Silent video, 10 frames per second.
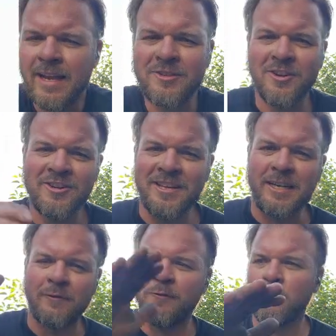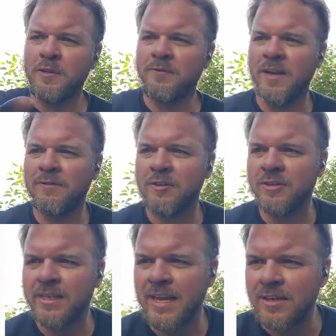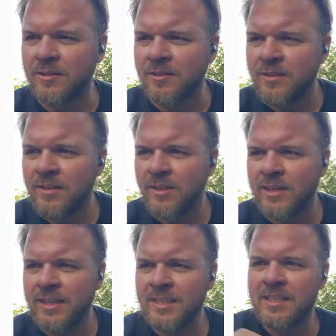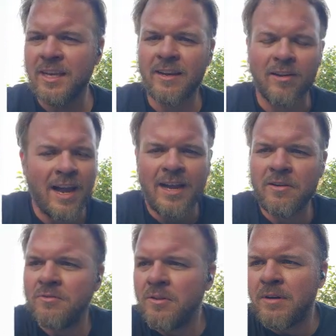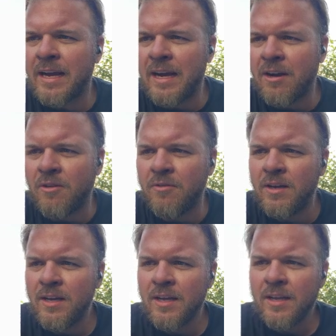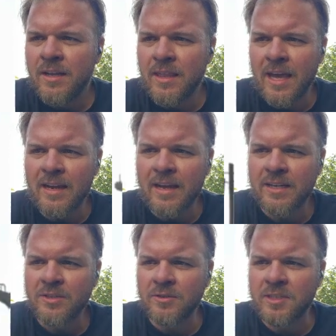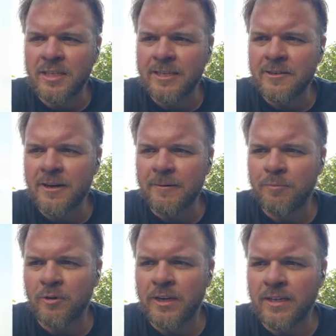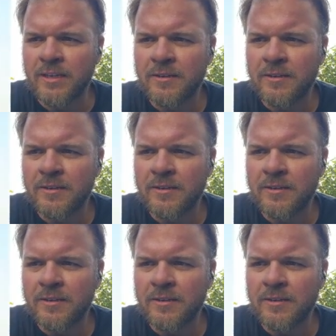It's on like a 45-degree angle. Look at this tire. I don't know how that axle did not break.